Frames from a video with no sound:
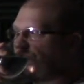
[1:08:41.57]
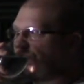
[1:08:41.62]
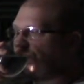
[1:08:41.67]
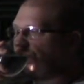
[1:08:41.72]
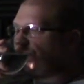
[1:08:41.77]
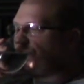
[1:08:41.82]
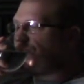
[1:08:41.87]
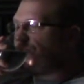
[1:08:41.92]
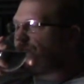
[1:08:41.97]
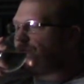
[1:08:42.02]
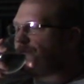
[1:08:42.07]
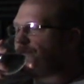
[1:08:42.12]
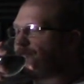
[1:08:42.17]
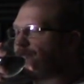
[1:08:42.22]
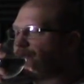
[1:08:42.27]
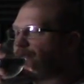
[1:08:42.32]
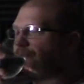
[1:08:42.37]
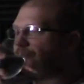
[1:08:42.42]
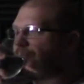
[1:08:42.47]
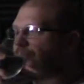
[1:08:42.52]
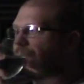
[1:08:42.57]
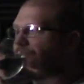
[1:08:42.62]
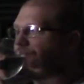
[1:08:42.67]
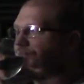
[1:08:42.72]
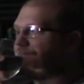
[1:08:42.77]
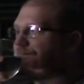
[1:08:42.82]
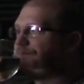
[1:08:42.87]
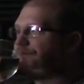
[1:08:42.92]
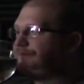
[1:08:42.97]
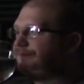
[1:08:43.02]
Mm-hmm. He
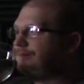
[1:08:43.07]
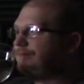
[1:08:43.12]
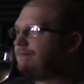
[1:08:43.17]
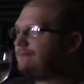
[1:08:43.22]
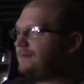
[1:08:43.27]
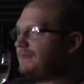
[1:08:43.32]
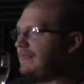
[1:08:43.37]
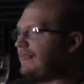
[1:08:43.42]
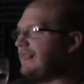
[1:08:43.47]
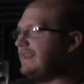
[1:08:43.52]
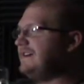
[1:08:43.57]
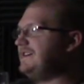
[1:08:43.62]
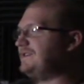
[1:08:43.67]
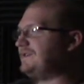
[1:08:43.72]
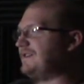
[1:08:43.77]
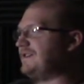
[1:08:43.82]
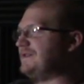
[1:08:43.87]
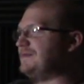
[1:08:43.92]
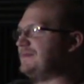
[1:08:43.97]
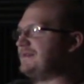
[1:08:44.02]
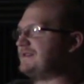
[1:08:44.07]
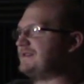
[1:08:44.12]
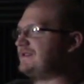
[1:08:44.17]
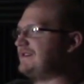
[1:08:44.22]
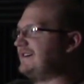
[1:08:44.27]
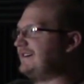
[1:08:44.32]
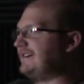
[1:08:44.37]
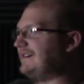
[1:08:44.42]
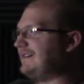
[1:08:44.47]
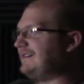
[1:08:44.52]
smokes joints. He's very much a
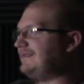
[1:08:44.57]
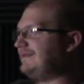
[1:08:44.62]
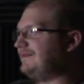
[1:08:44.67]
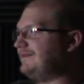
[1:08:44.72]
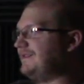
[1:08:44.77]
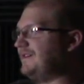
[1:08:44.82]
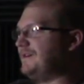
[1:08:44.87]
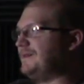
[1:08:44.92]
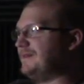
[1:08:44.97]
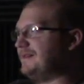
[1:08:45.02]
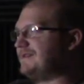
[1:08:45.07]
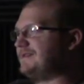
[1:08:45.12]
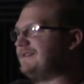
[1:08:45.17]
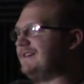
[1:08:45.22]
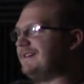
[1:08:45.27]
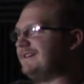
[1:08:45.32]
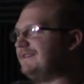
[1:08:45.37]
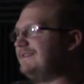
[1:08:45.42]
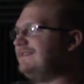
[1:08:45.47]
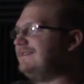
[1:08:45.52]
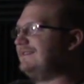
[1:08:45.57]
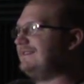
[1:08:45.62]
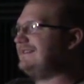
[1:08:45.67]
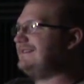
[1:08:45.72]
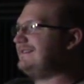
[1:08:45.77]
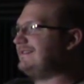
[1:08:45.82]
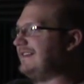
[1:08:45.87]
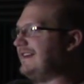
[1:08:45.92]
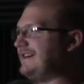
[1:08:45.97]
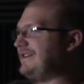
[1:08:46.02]
J guy. Yeah. Very much. Yeah.
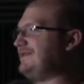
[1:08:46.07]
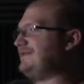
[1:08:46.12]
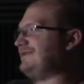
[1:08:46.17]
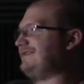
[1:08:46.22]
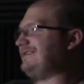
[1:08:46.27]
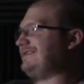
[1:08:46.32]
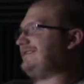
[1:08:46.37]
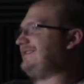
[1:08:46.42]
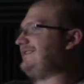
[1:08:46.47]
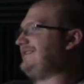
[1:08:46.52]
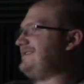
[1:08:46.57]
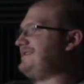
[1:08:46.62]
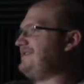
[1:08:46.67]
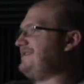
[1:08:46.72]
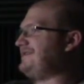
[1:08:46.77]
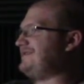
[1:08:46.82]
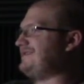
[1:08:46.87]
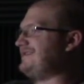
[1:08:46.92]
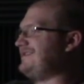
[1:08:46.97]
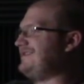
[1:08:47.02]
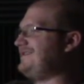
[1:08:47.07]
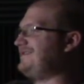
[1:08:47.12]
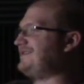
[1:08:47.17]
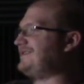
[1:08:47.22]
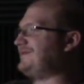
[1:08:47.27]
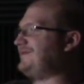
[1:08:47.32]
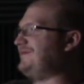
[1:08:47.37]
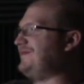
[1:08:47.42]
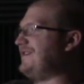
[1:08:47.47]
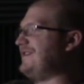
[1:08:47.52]
Uh, he, he
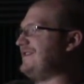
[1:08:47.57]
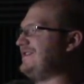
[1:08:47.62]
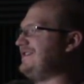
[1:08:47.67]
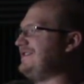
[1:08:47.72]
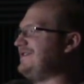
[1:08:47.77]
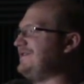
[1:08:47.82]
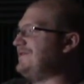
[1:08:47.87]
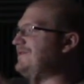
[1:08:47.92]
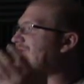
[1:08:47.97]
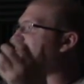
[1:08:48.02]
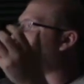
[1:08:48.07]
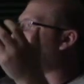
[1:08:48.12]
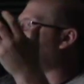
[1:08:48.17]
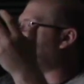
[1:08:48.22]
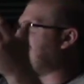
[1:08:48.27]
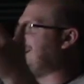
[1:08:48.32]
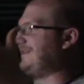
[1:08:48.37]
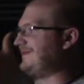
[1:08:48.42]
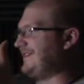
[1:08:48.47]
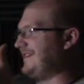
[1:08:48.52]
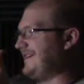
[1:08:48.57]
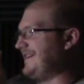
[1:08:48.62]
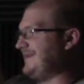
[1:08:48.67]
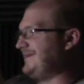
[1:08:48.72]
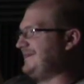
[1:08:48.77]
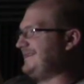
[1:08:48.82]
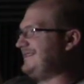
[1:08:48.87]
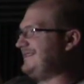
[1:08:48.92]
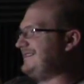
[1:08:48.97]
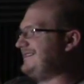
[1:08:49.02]
just very, he oozes that vibe.
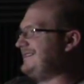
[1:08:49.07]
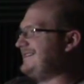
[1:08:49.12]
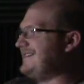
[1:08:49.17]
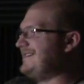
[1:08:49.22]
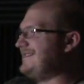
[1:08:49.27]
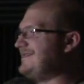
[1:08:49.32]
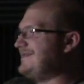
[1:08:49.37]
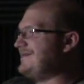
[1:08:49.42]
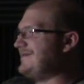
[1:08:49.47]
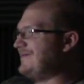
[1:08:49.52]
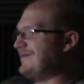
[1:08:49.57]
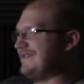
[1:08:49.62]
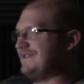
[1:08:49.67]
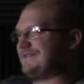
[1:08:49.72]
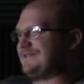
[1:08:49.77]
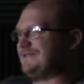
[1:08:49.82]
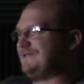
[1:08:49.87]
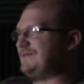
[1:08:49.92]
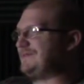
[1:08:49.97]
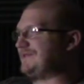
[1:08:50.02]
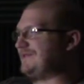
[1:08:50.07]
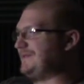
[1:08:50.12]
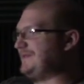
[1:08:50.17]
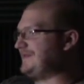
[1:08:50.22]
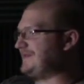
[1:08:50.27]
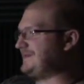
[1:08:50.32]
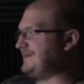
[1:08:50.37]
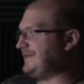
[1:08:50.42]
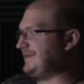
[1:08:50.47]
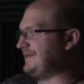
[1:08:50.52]
Yeah. Whereas Snoop's going to be
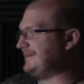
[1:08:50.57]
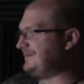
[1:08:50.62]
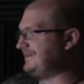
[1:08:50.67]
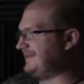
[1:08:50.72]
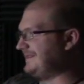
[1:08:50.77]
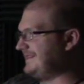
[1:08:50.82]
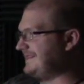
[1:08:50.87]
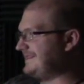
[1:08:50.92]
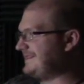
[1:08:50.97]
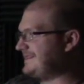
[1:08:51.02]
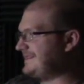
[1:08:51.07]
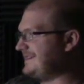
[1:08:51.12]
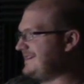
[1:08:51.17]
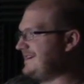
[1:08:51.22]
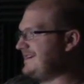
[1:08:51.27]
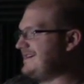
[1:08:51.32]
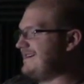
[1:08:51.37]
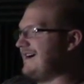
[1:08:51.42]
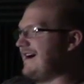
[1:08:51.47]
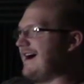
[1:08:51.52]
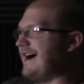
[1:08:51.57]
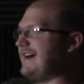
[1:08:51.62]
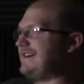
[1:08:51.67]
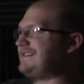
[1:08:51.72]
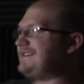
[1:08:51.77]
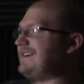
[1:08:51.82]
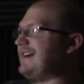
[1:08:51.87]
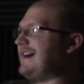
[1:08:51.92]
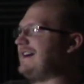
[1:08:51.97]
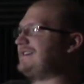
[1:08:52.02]
smoking blunts. I
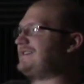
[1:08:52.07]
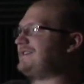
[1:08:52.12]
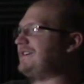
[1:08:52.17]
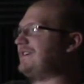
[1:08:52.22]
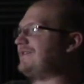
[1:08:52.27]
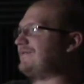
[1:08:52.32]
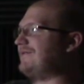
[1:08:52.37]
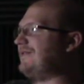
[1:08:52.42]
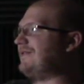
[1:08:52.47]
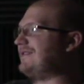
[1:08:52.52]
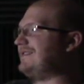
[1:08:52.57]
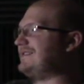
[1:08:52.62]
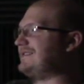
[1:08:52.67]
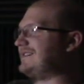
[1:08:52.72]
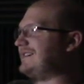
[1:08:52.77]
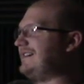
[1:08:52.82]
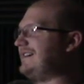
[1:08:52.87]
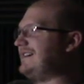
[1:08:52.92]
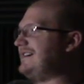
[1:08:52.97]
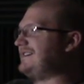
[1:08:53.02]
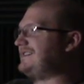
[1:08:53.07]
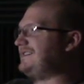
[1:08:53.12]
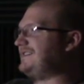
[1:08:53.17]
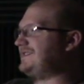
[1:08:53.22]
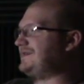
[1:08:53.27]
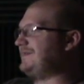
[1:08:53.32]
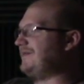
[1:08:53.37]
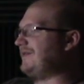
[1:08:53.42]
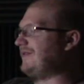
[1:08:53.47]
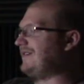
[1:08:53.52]
see. I, Seth Rogen is a guy I see
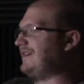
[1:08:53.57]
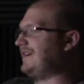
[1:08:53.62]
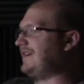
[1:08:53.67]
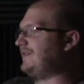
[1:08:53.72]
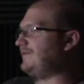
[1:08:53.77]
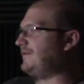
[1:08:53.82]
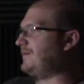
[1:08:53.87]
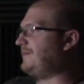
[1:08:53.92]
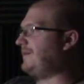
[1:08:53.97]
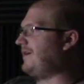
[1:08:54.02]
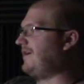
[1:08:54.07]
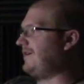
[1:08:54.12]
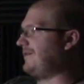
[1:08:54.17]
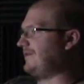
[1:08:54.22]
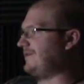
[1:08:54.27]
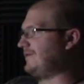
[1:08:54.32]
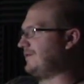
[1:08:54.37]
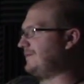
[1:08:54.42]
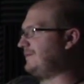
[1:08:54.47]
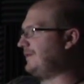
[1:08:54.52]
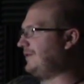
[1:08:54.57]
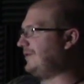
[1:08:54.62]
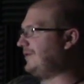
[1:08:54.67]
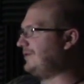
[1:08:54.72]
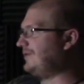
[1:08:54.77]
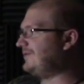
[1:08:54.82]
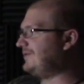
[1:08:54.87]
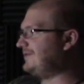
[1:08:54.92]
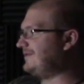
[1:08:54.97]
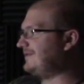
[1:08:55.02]
smoking out of a bong or a
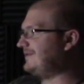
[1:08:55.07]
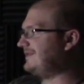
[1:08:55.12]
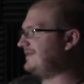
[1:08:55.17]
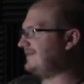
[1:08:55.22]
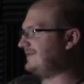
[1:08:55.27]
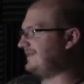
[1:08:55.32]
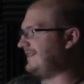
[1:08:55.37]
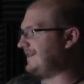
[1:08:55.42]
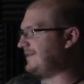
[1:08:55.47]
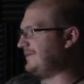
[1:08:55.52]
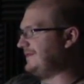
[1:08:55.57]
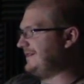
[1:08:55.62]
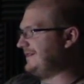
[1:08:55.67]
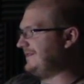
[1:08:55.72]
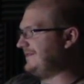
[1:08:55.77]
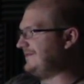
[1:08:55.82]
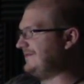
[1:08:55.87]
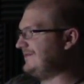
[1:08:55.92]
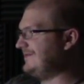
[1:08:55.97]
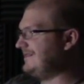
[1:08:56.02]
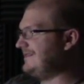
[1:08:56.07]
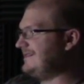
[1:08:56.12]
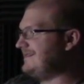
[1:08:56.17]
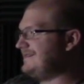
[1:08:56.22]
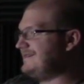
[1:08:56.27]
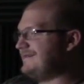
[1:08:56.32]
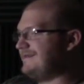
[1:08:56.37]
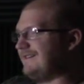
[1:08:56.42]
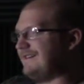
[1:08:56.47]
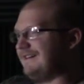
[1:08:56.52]
bowl. Yeah. Like we do.
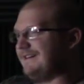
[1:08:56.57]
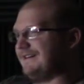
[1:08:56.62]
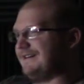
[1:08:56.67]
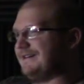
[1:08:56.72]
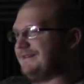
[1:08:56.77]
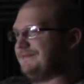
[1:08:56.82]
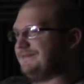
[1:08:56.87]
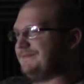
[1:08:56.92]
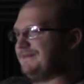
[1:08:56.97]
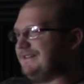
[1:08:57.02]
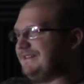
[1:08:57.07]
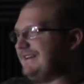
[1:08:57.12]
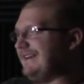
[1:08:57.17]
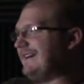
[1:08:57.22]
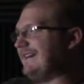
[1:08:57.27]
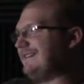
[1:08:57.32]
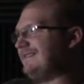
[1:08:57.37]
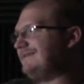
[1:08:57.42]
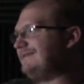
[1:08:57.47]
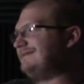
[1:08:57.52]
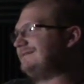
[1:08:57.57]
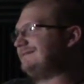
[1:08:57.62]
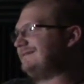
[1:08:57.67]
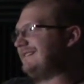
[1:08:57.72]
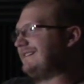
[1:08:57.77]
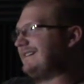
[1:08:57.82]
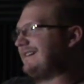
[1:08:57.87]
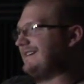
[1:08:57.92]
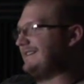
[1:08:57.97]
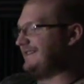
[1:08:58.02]
Um, but yeah,
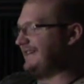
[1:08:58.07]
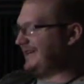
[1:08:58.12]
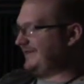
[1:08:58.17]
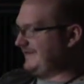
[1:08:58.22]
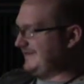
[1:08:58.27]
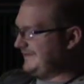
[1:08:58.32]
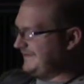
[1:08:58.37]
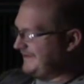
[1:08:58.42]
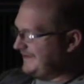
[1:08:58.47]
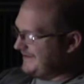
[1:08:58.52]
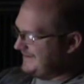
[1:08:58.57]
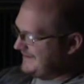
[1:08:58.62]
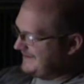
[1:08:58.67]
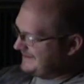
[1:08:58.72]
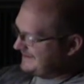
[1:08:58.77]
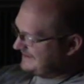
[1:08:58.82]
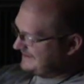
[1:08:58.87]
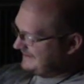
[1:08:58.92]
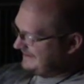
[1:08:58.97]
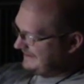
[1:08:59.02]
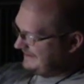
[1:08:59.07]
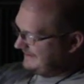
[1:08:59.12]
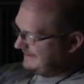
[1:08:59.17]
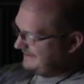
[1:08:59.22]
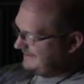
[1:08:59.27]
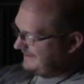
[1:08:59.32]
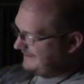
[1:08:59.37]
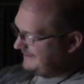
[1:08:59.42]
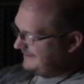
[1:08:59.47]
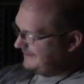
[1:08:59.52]
like I definitely very much see.
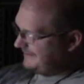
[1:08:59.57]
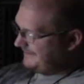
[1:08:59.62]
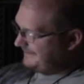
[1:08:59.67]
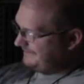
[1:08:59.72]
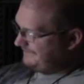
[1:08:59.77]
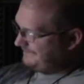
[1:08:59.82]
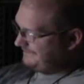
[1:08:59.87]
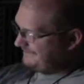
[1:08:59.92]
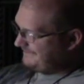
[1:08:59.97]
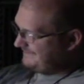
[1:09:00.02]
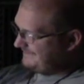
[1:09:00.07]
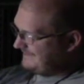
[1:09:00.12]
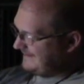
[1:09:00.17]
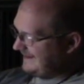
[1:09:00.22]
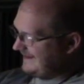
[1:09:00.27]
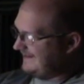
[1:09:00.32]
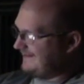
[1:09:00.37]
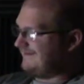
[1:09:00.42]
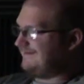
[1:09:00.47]
Um, yeah.